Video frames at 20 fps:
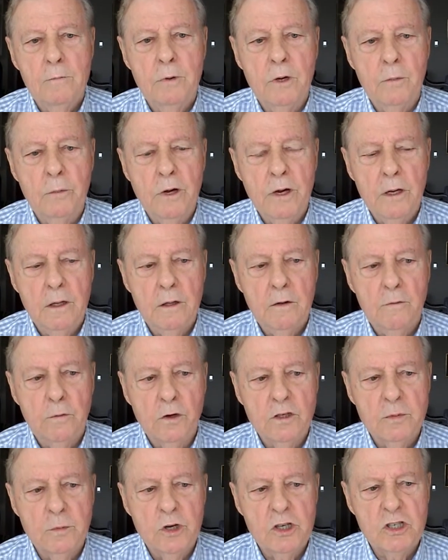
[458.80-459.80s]
But we, the
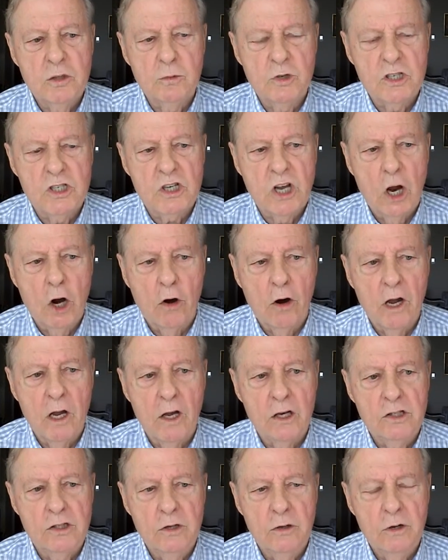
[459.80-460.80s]
first mission was scary
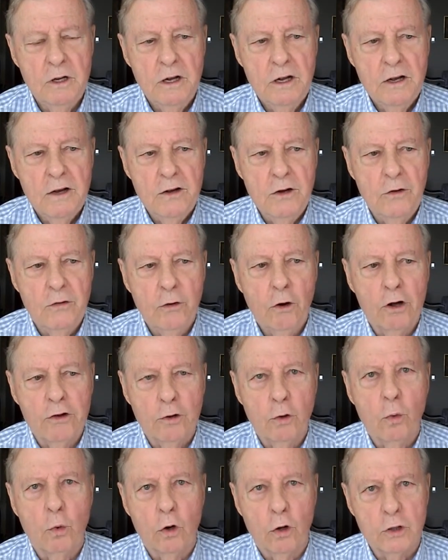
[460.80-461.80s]
because you, you
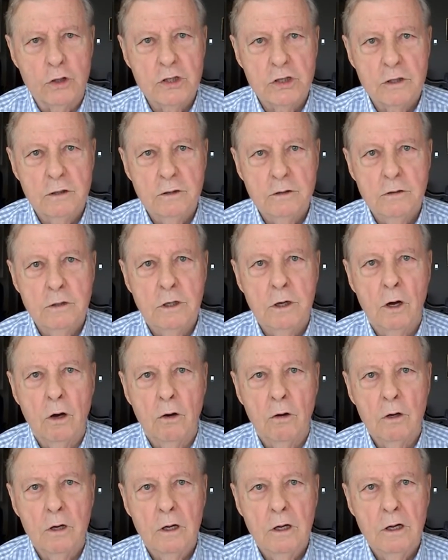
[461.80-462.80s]
thought the worst, you know.